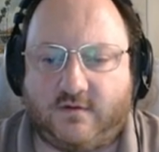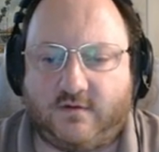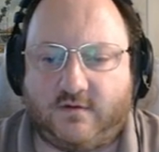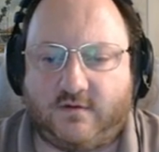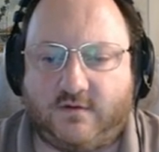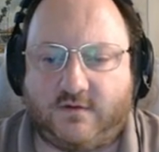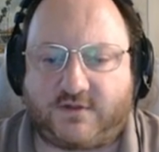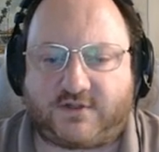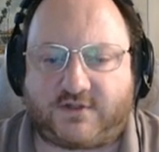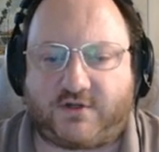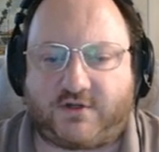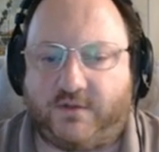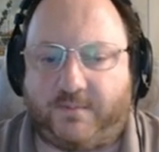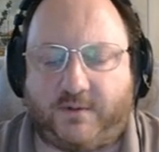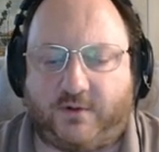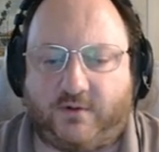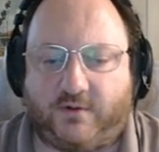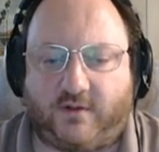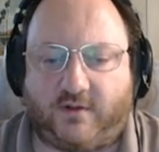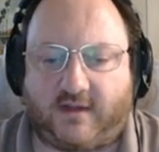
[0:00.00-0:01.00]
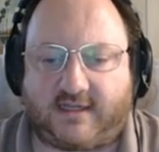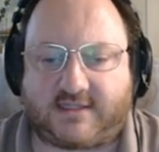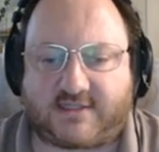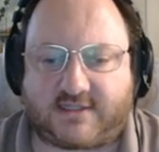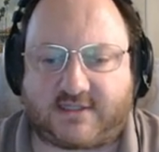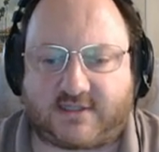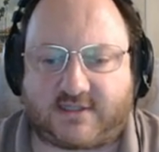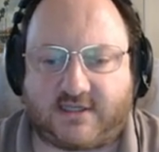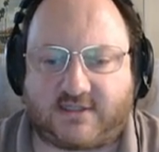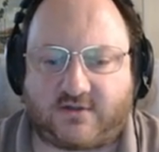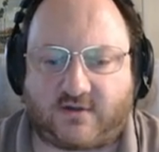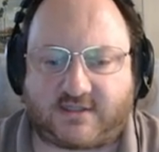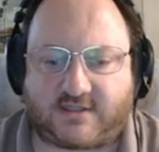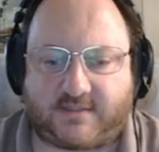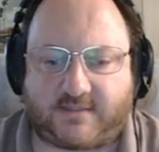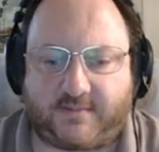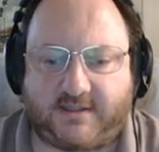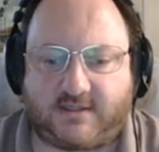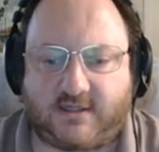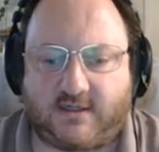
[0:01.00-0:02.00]
super good. Like it's not
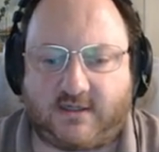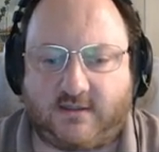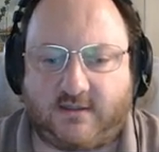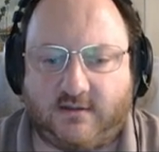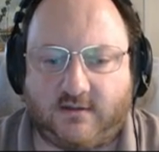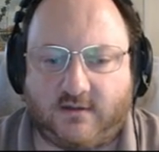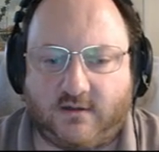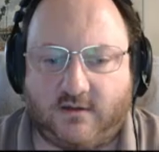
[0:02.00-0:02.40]
something to